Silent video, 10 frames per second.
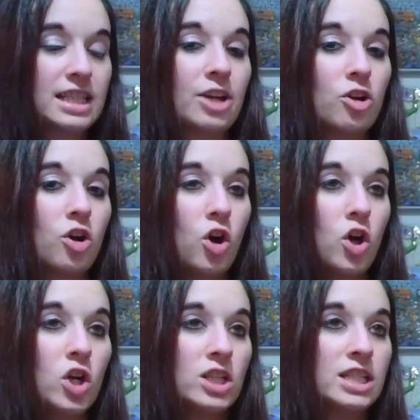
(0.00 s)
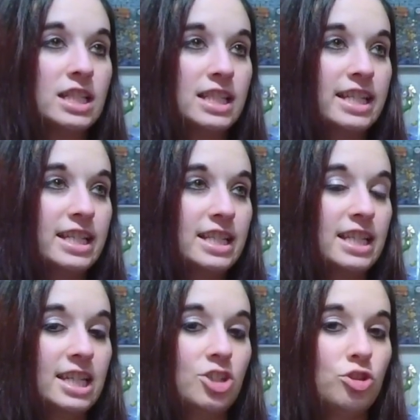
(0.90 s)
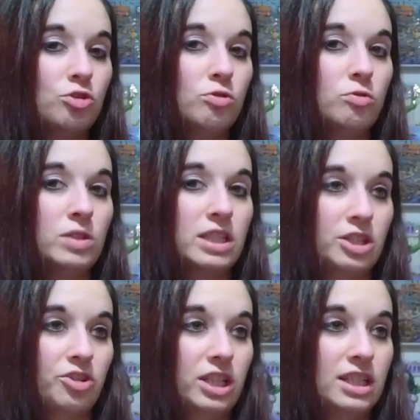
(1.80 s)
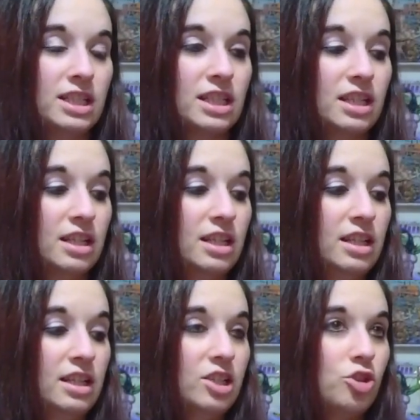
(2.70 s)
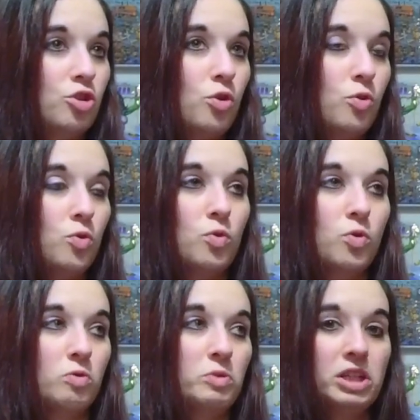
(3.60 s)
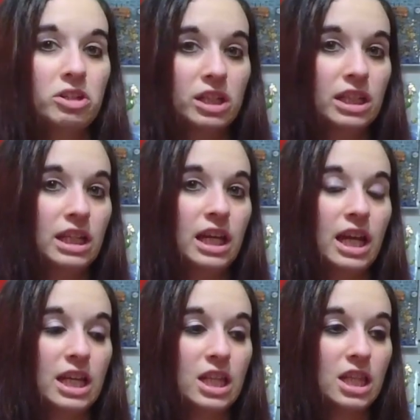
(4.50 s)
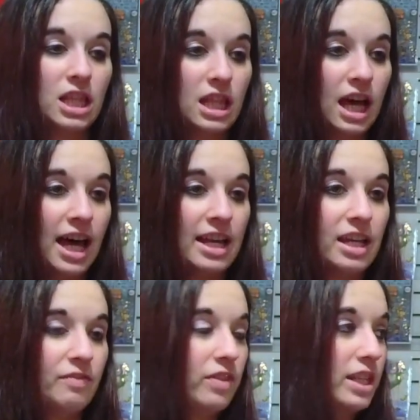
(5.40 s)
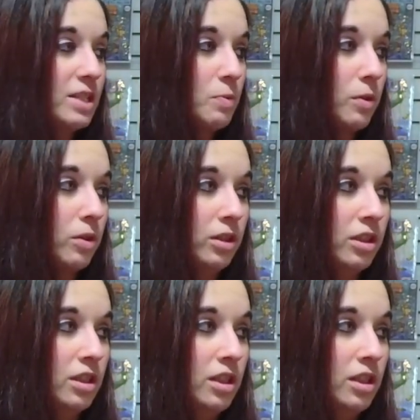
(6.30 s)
that are all 6-issue series. So we are getting a lot of this world.